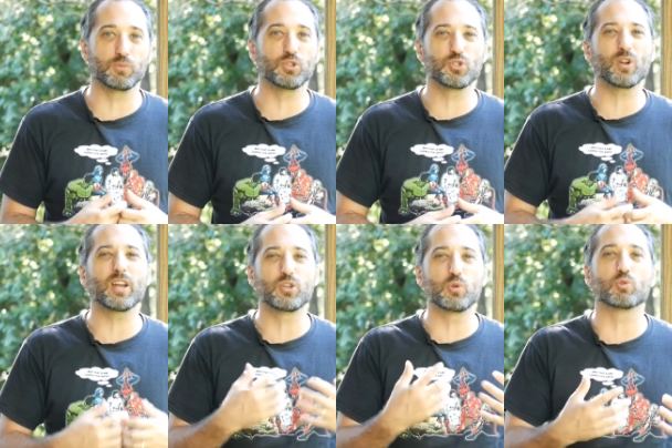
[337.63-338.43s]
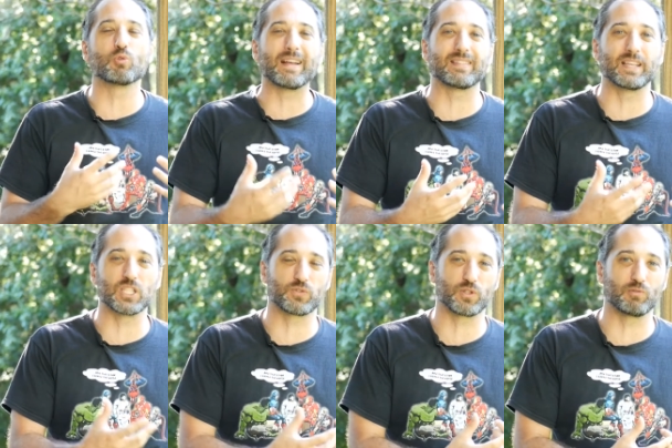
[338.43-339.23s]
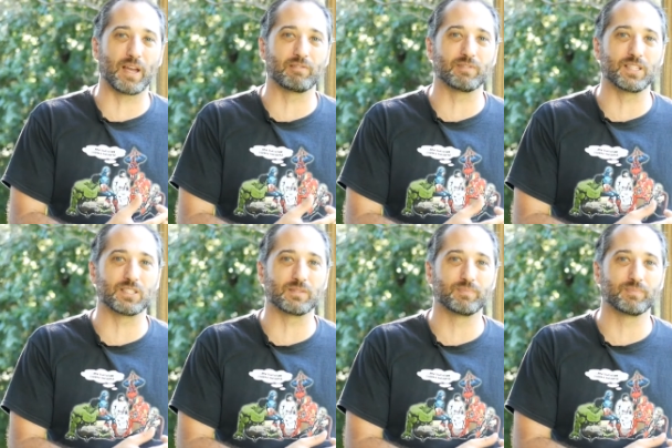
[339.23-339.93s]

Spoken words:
You're trying to do the right things for the right reason.